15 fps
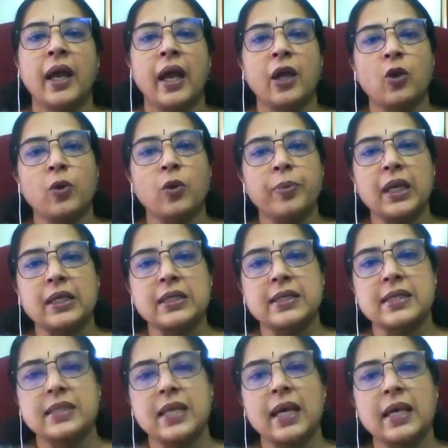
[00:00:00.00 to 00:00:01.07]
Aerobic
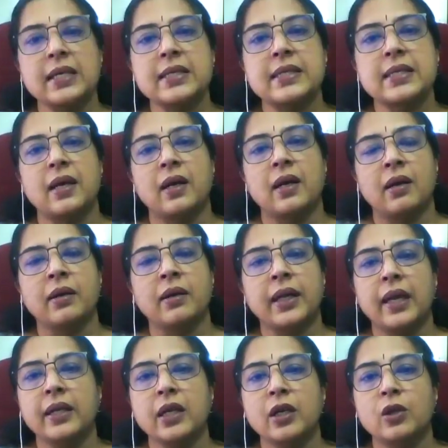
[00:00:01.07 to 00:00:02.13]
exercise
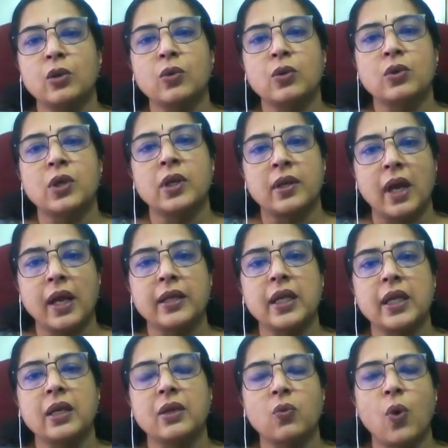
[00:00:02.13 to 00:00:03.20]
can include
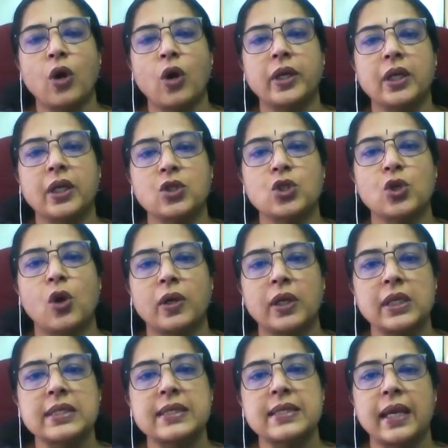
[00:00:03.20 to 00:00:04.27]
running, walking,
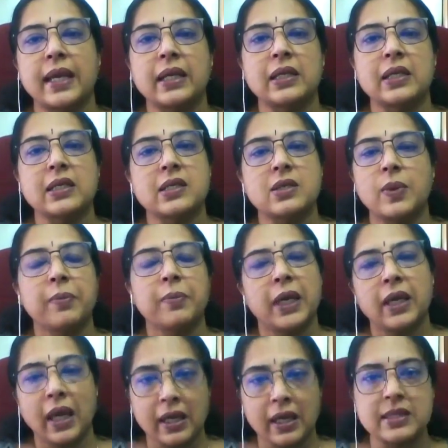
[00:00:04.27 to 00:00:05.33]
jogging, cycling,
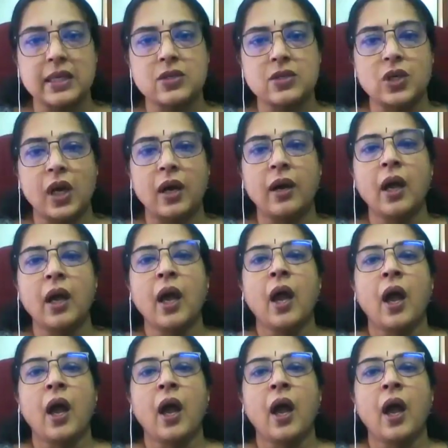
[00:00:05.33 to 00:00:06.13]
swimming, etc.